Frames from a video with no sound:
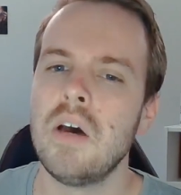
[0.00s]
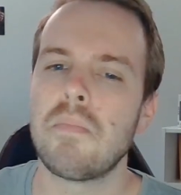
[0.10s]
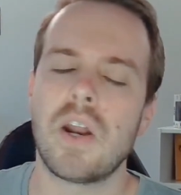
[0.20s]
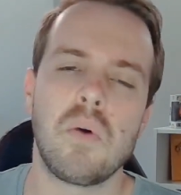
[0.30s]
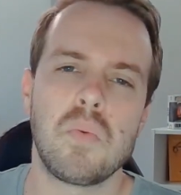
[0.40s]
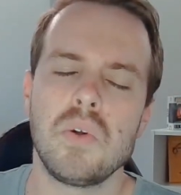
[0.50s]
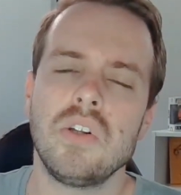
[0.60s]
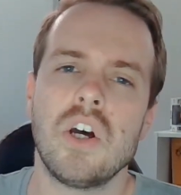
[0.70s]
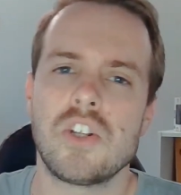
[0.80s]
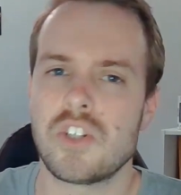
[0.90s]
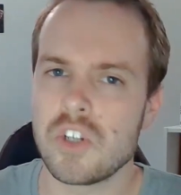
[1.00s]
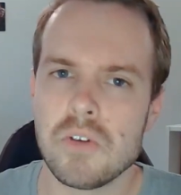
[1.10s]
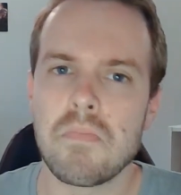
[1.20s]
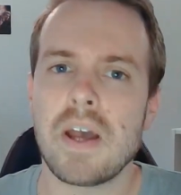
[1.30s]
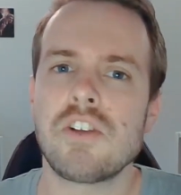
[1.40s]
but I will assume
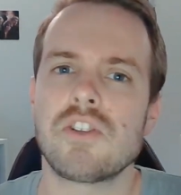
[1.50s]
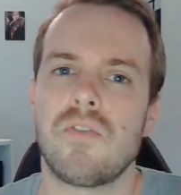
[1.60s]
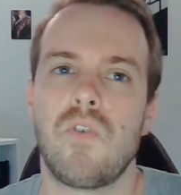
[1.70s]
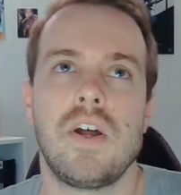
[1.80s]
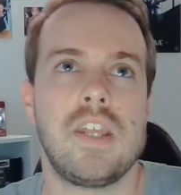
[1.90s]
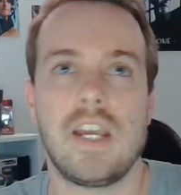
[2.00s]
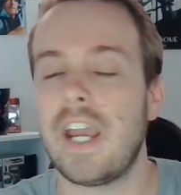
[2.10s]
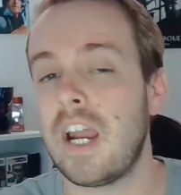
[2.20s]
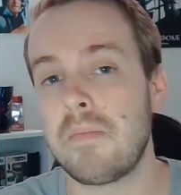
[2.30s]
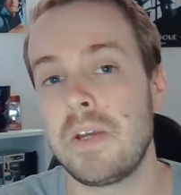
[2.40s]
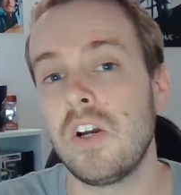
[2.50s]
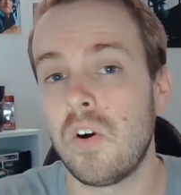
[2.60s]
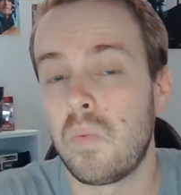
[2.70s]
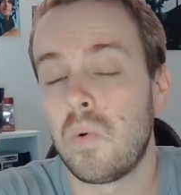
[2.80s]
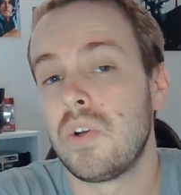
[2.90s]
based off where the Academy
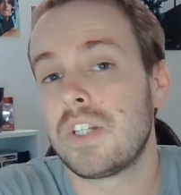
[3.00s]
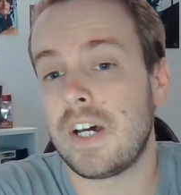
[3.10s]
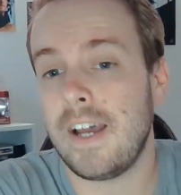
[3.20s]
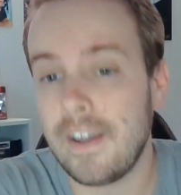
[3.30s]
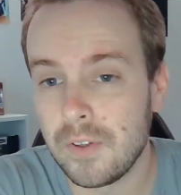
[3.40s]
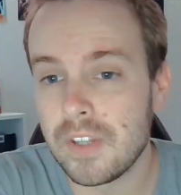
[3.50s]
Awards are held